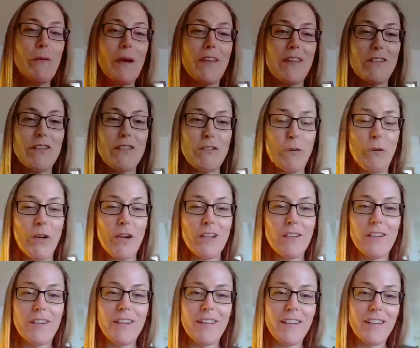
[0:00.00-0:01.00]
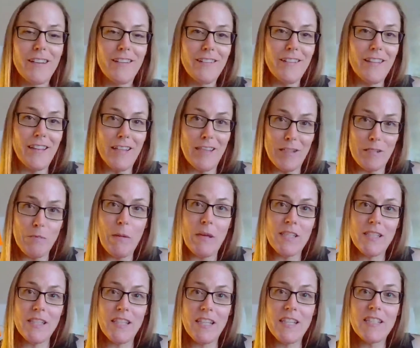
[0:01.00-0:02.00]
by the store clerk that it's
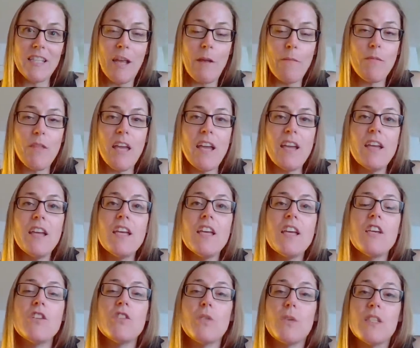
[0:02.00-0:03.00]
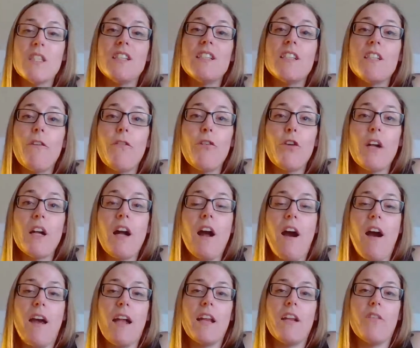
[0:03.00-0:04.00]
basically the same thing. So it's a different
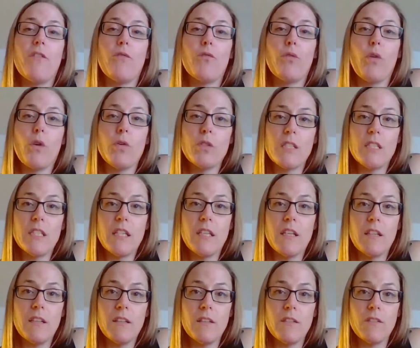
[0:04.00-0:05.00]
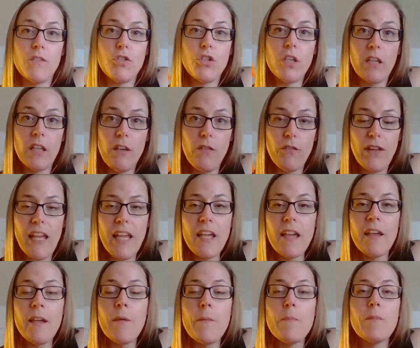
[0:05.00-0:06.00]
kind of roasted chili
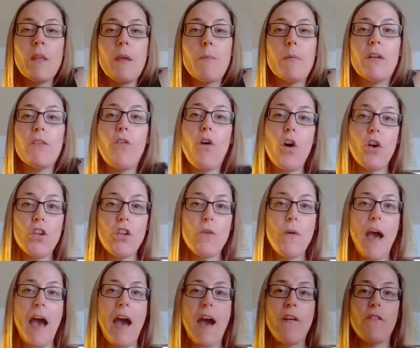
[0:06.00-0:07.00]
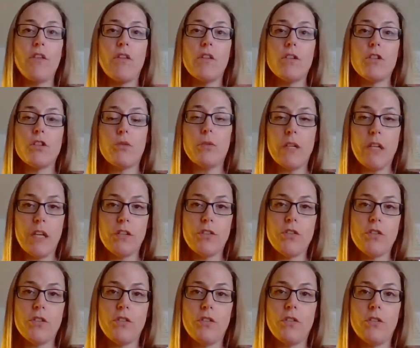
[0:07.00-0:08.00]
flake. But if all you have are the
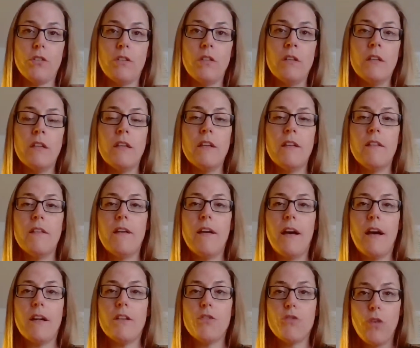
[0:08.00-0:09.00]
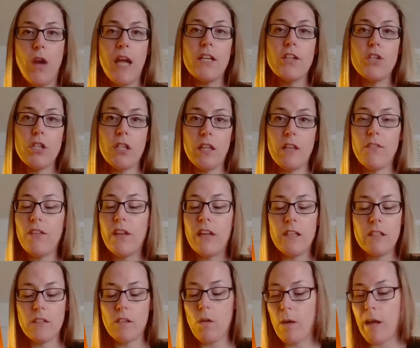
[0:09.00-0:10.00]
traditional dried chili
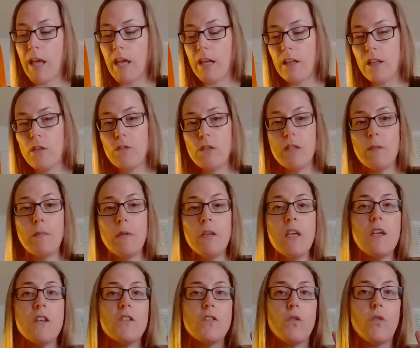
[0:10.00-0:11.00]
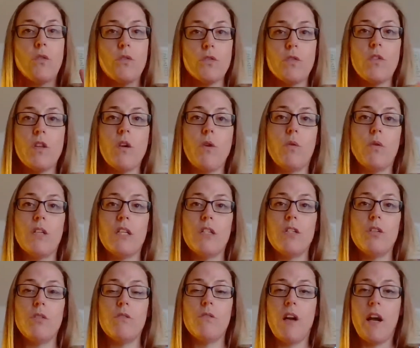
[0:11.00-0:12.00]
flakes, go ahead and use them. So those are the only
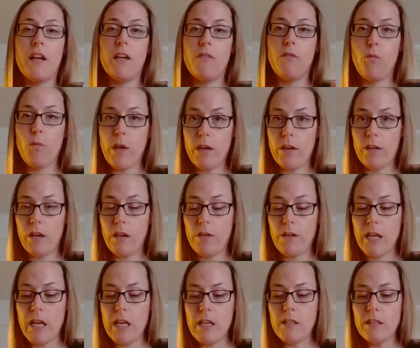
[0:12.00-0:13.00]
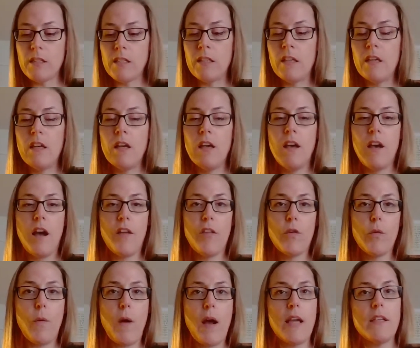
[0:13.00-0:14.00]
2 kind of weird ingredients.
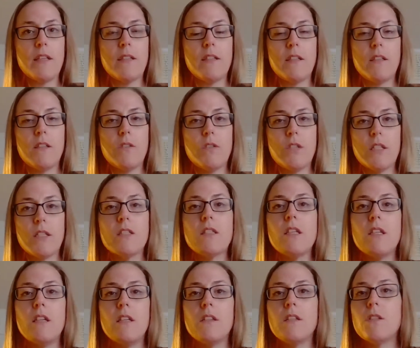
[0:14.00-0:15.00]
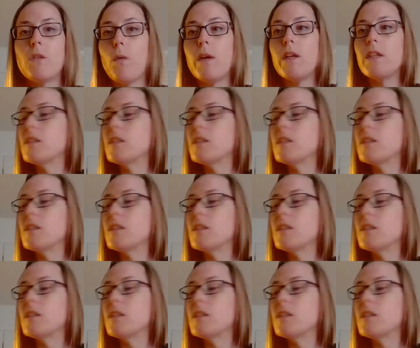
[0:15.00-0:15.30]
Otherwise, you just need soy